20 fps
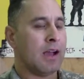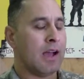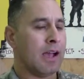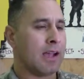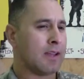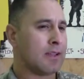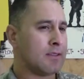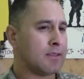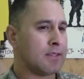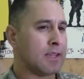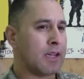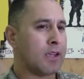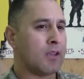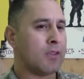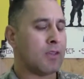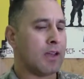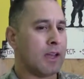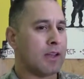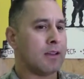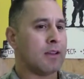I can tell you
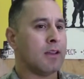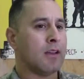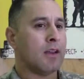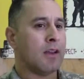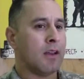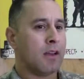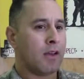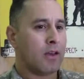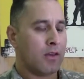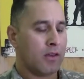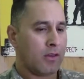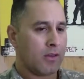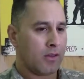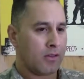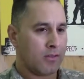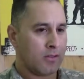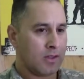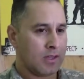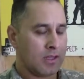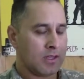that
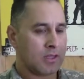the